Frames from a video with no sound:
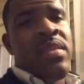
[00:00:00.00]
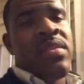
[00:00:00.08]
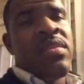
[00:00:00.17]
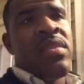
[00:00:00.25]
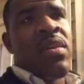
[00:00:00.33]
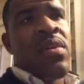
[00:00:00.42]

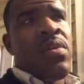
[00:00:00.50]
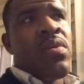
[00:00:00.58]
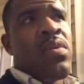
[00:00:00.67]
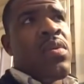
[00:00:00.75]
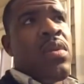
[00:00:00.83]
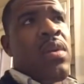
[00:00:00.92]
And so
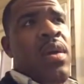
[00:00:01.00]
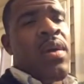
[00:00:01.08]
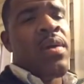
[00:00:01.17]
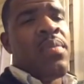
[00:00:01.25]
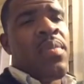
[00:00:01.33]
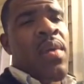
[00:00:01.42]

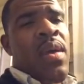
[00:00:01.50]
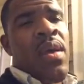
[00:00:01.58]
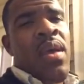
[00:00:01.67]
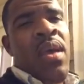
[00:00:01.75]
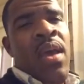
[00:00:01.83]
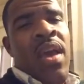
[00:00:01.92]

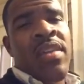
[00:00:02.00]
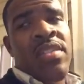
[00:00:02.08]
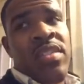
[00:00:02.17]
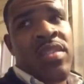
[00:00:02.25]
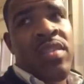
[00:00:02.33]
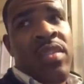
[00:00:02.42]
I
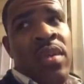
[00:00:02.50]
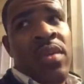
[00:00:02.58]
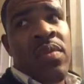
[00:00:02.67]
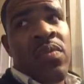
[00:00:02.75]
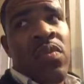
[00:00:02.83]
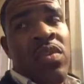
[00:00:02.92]
just
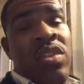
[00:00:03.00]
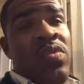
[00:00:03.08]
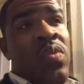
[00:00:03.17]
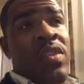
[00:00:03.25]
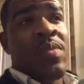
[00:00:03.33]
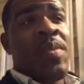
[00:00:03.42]

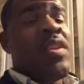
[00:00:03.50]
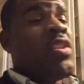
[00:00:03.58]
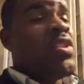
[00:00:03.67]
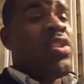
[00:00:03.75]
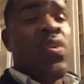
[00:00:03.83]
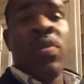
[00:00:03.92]
want to speak
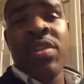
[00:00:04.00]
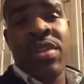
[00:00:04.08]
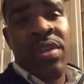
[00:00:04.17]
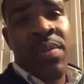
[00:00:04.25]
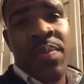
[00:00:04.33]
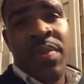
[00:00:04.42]

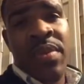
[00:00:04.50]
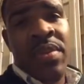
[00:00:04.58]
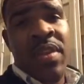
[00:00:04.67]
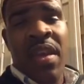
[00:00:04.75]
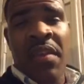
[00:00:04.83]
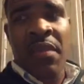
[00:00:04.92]
stewardship
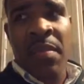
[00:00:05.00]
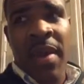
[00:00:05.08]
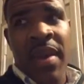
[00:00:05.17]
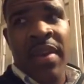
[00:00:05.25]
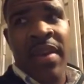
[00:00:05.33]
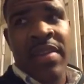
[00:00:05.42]
to
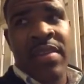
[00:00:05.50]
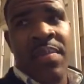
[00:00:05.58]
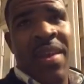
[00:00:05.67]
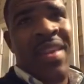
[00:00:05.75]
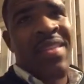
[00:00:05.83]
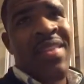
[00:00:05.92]
everybody. That's the
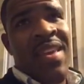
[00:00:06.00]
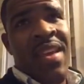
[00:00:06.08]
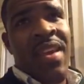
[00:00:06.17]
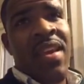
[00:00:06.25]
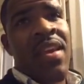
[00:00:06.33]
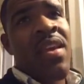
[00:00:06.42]
main
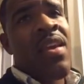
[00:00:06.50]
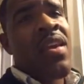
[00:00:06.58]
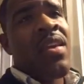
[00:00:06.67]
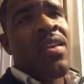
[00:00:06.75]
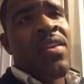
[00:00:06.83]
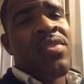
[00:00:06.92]
thing.
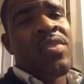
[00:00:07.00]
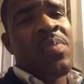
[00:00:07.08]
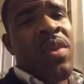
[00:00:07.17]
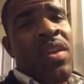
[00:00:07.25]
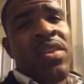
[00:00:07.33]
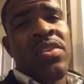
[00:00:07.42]
You know, just
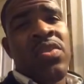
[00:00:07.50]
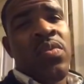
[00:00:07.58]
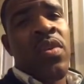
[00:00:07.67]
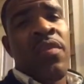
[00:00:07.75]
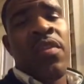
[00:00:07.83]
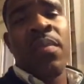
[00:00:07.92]
be a good
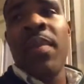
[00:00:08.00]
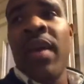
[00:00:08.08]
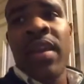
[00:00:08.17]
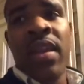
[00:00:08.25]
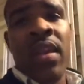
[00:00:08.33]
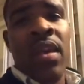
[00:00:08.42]
steward over your
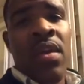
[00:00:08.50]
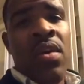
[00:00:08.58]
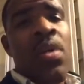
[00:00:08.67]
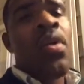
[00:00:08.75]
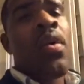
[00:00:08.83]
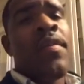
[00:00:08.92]
money,
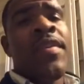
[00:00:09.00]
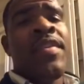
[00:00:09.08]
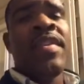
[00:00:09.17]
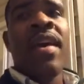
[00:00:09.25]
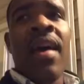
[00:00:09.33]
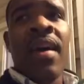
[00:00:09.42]
over your
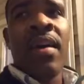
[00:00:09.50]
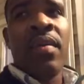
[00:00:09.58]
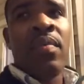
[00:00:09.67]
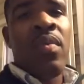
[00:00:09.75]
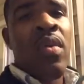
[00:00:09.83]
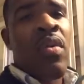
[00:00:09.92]
time,
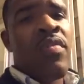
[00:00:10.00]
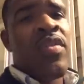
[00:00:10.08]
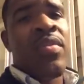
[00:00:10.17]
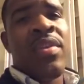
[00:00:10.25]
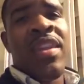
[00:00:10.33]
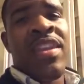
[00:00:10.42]
over
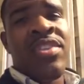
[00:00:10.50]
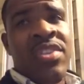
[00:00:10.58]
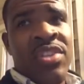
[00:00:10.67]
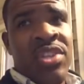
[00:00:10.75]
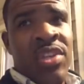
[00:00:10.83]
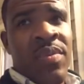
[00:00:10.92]
your
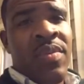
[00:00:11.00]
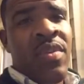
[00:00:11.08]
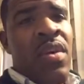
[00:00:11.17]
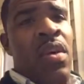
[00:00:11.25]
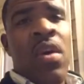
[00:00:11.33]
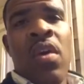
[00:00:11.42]
relationships,
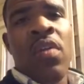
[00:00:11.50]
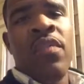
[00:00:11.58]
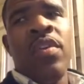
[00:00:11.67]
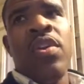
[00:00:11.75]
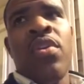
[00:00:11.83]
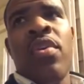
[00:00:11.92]

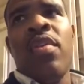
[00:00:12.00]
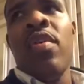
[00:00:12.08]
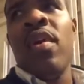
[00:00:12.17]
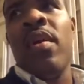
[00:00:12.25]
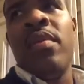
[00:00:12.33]
over your